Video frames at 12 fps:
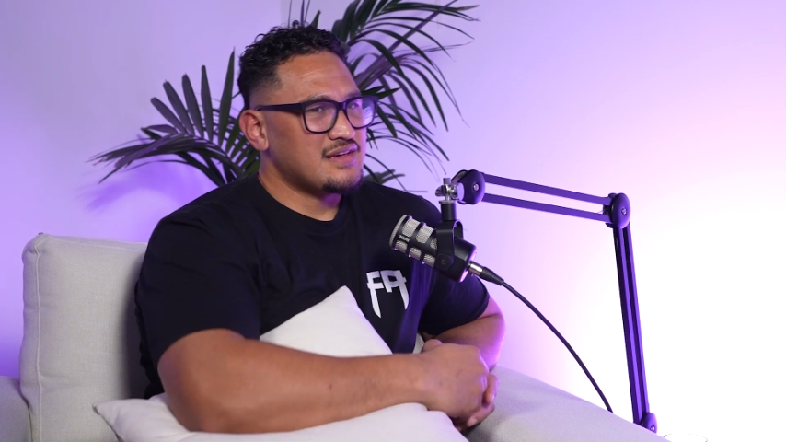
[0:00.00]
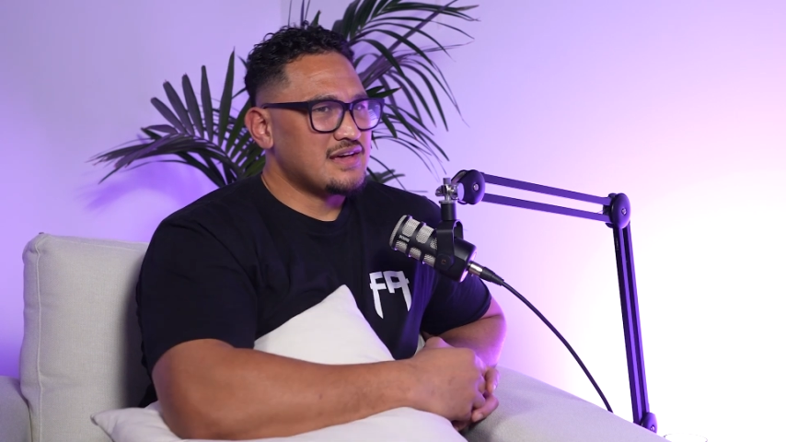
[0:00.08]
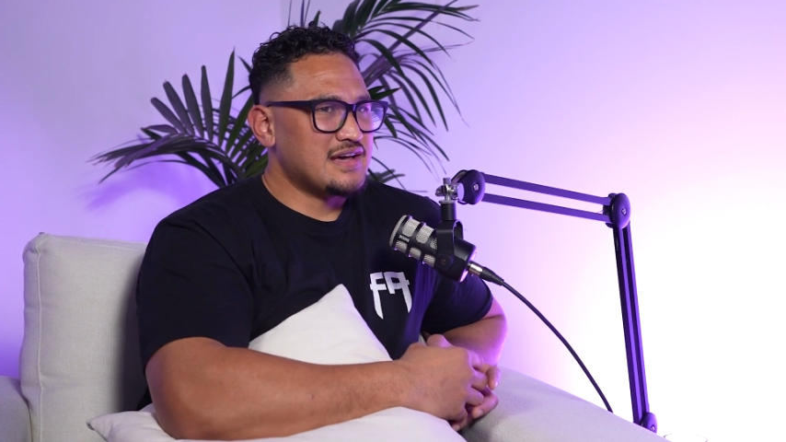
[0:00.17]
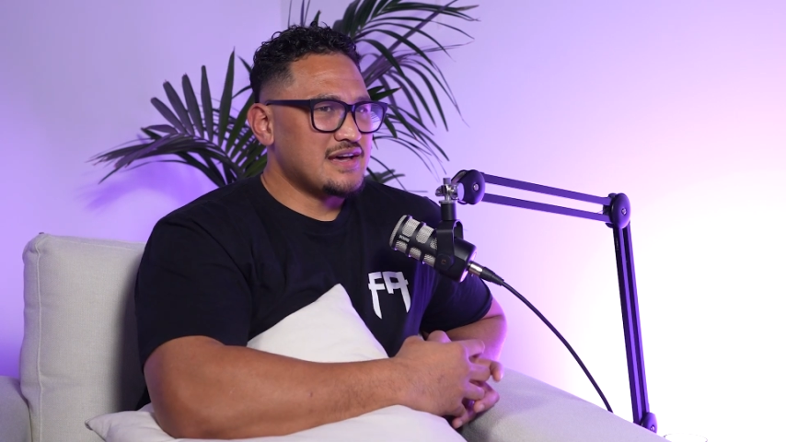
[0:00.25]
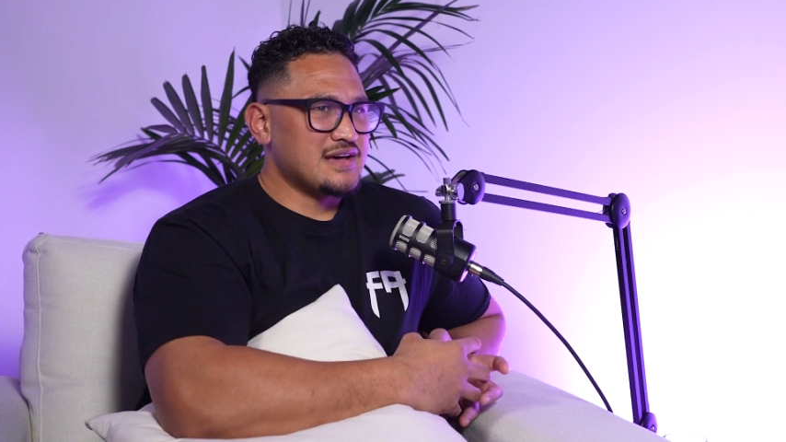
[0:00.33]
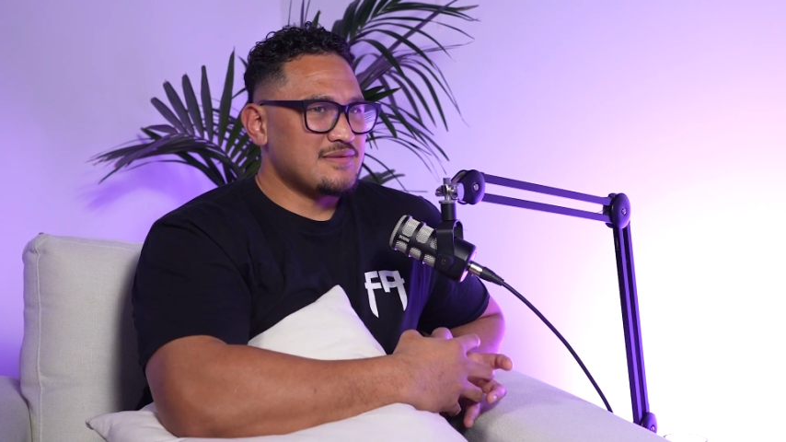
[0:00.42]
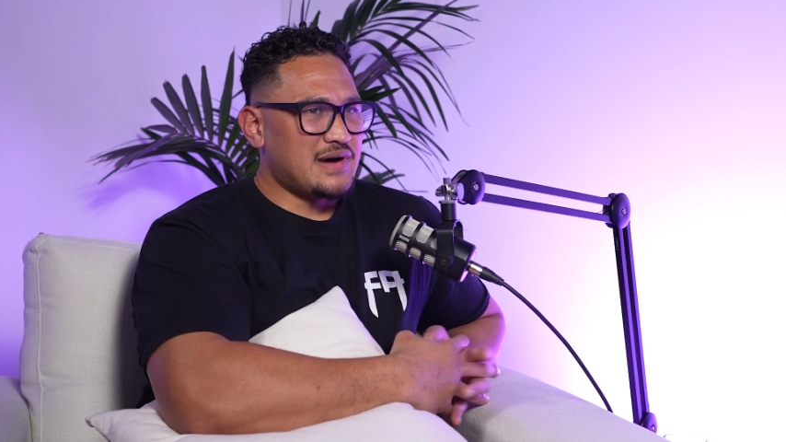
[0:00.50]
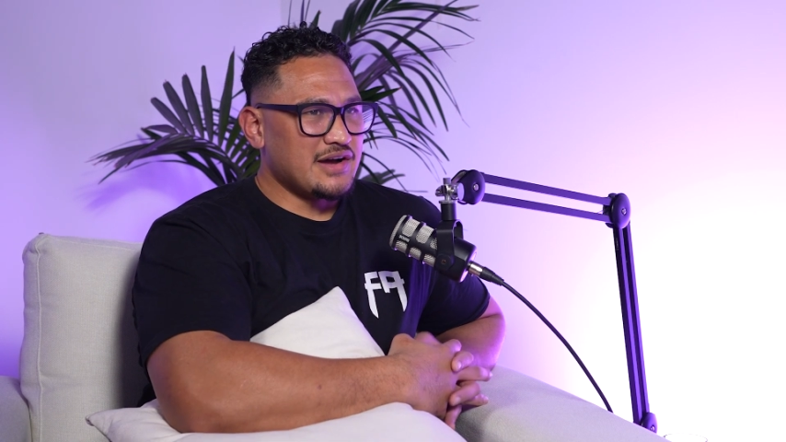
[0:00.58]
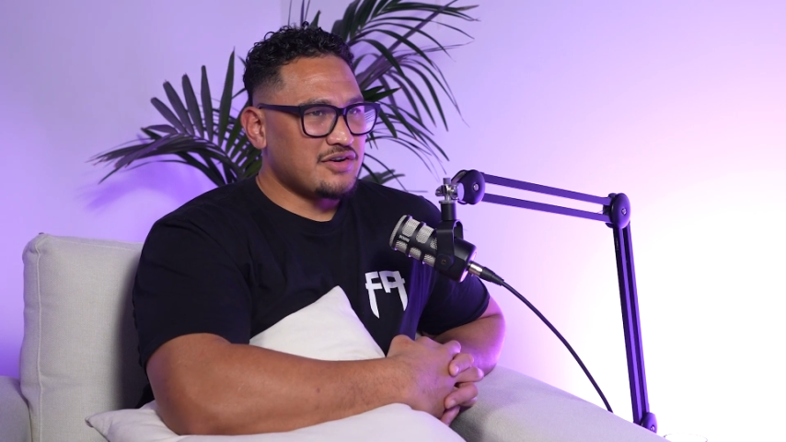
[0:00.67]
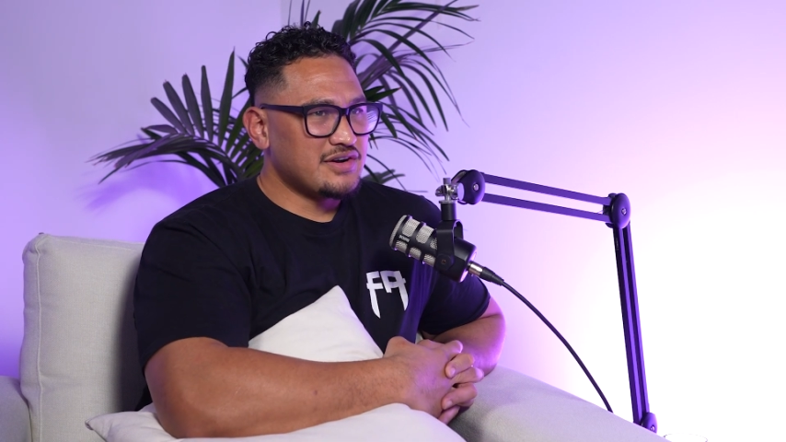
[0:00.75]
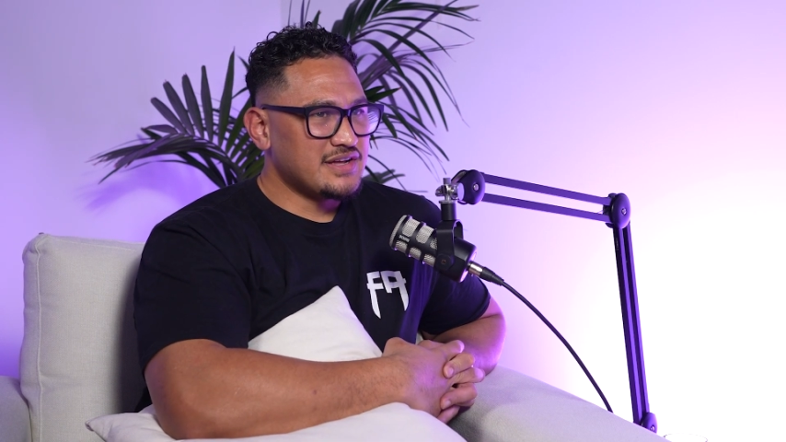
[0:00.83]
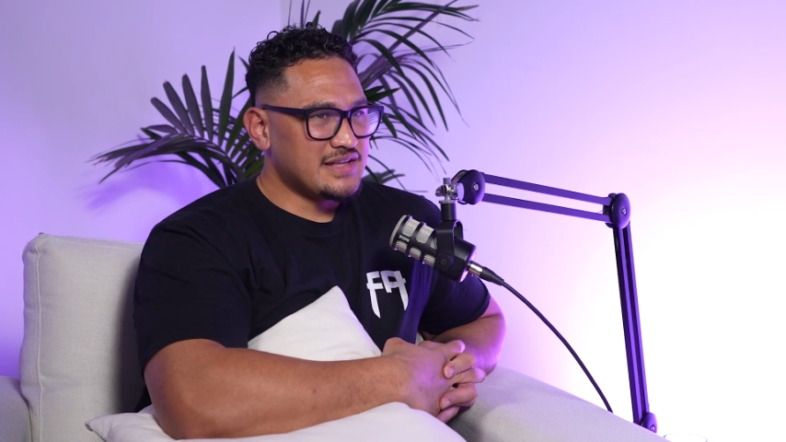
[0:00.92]
I
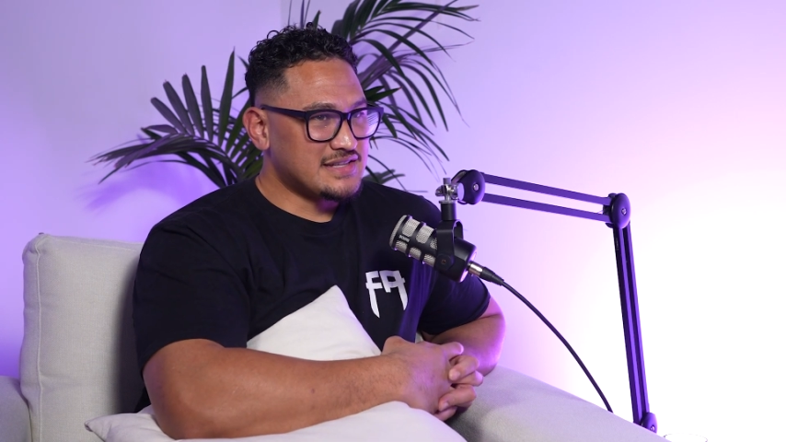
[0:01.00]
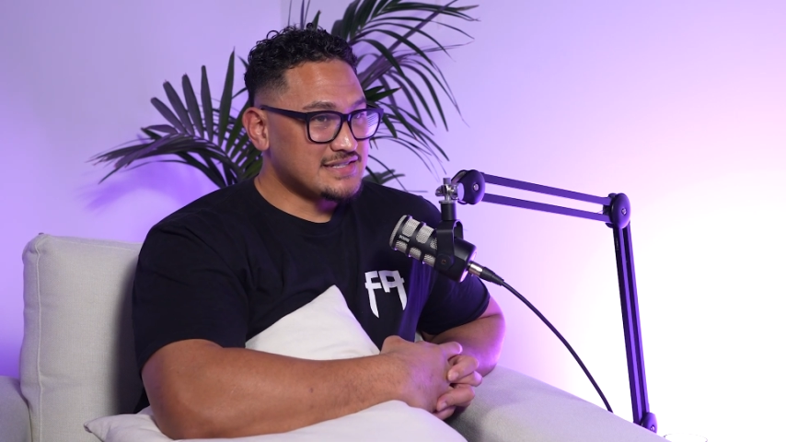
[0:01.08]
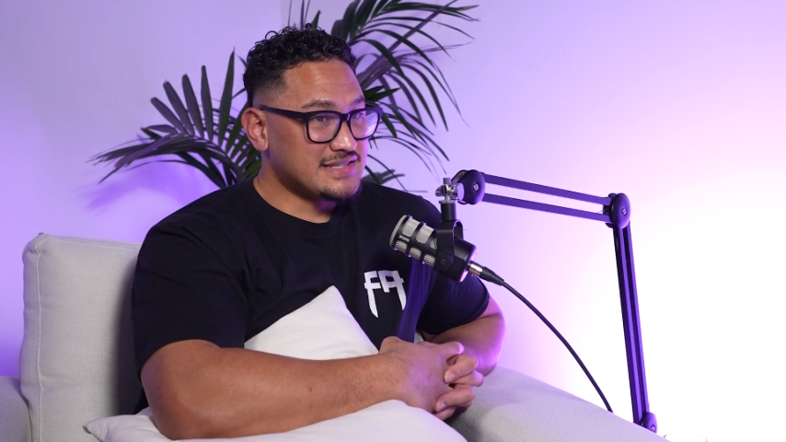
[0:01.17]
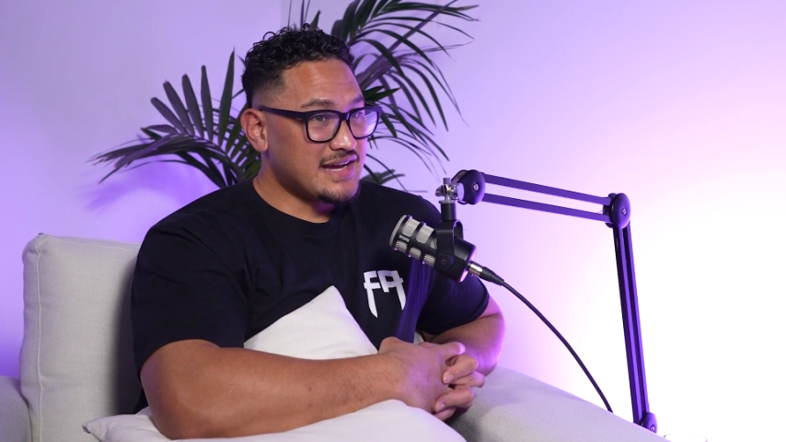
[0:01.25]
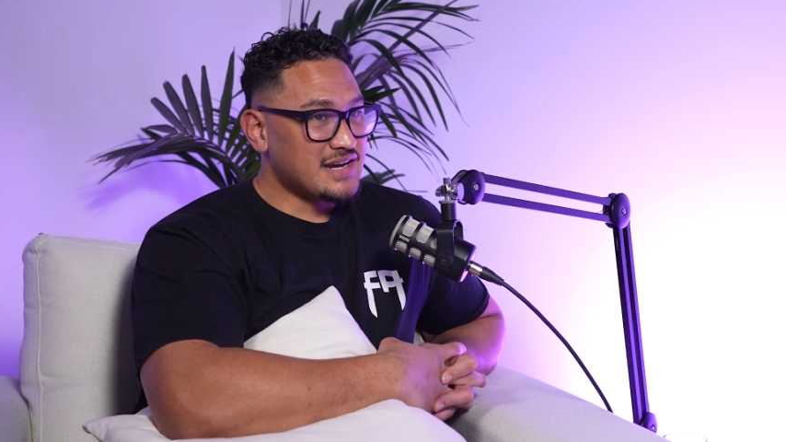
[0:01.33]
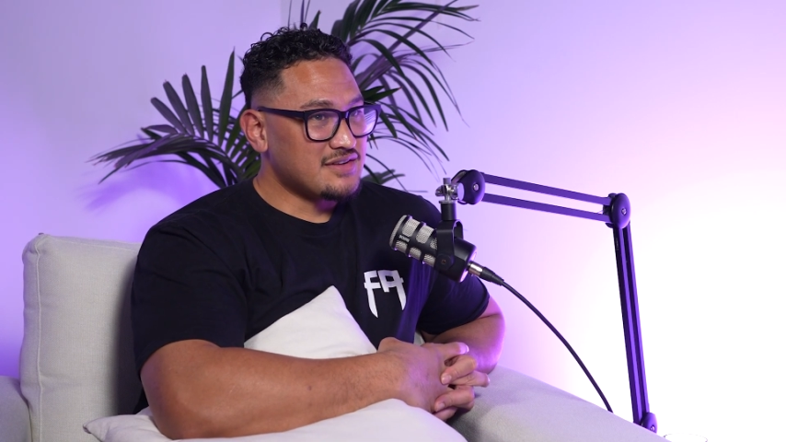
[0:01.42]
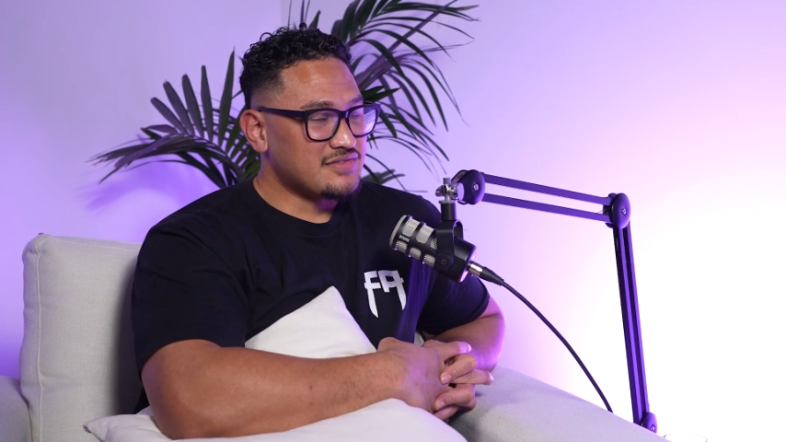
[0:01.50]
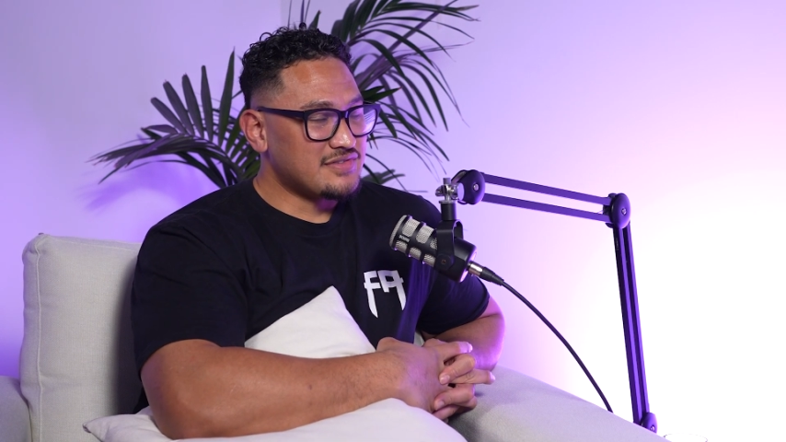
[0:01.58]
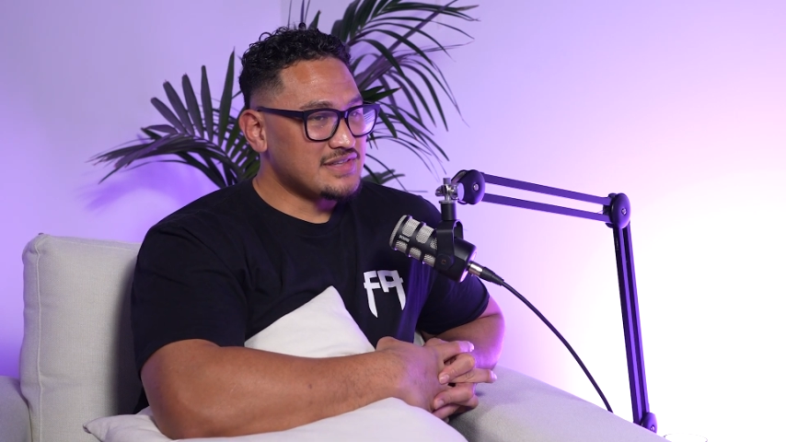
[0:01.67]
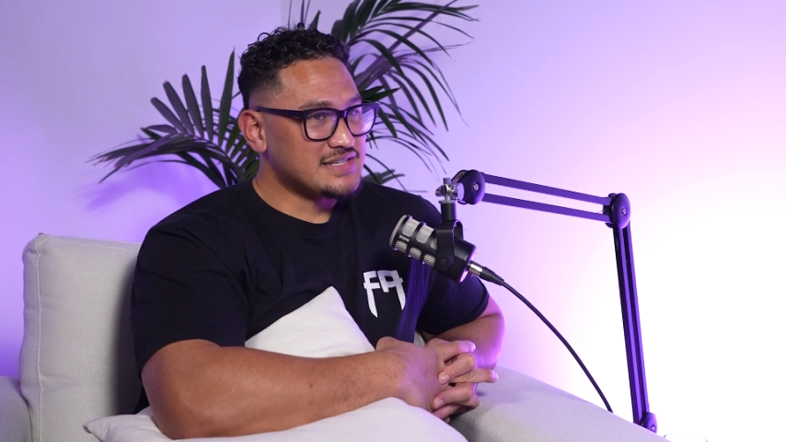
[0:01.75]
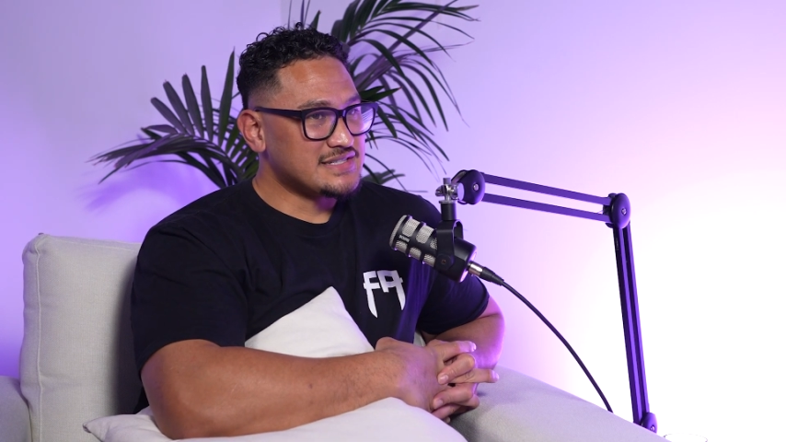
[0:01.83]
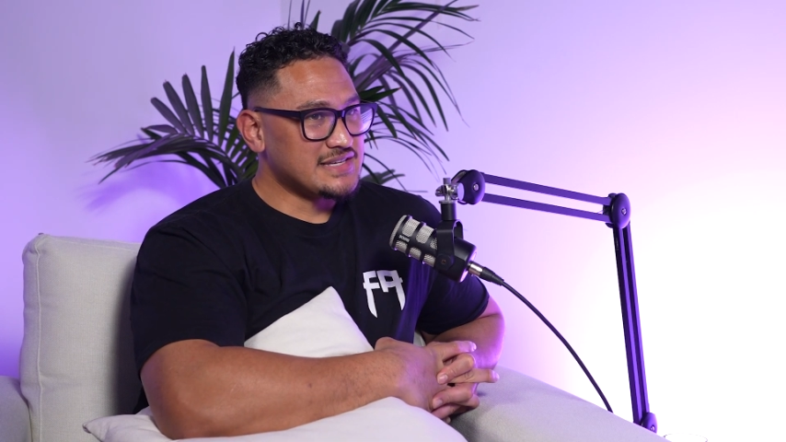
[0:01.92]
got it at the start of
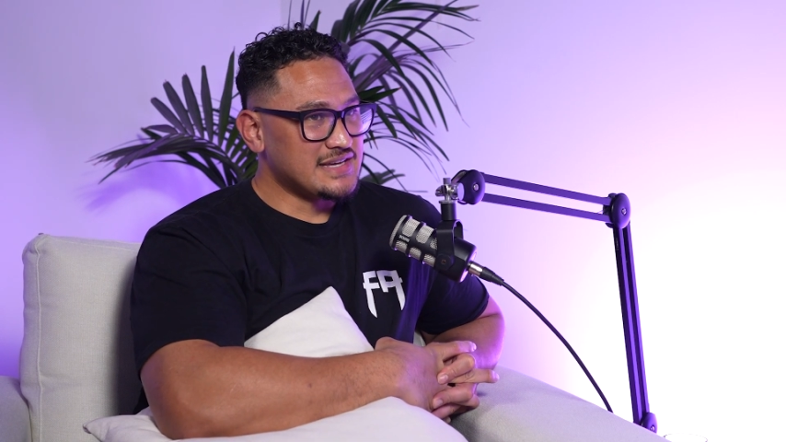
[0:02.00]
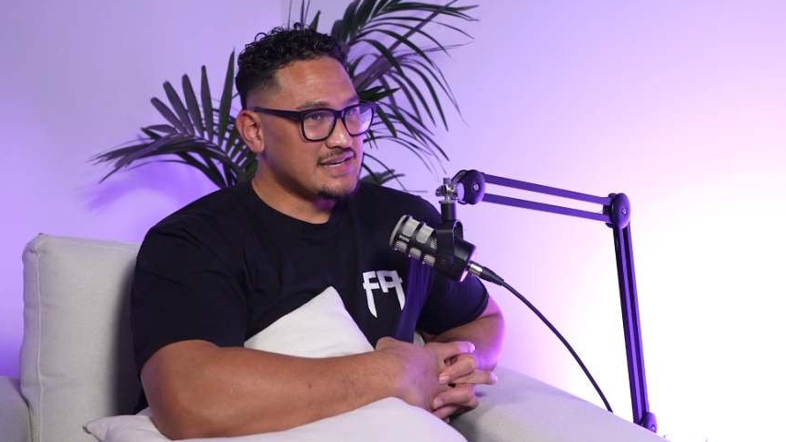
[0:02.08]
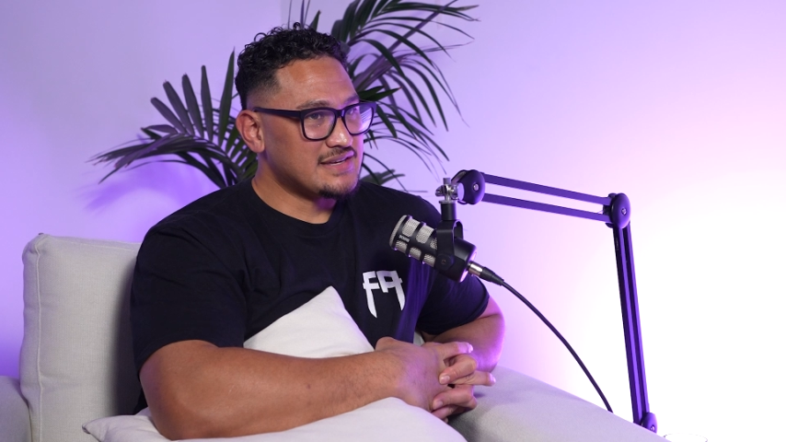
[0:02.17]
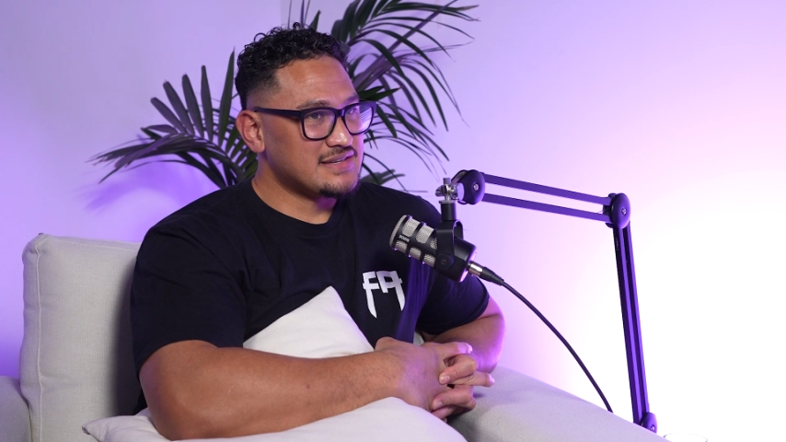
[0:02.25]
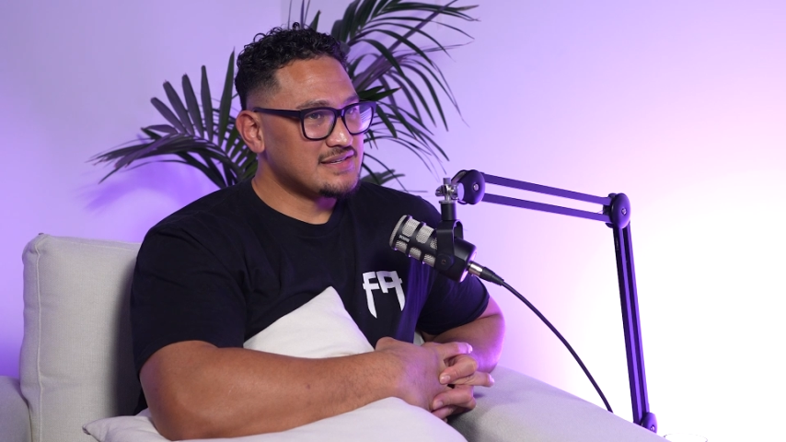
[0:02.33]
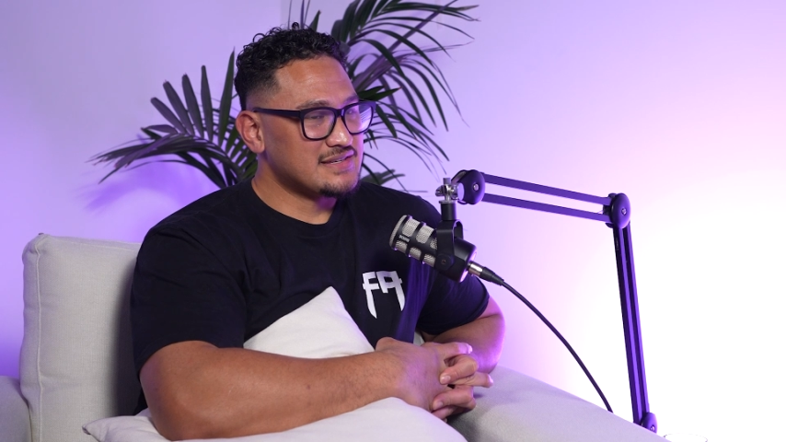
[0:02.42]
this year.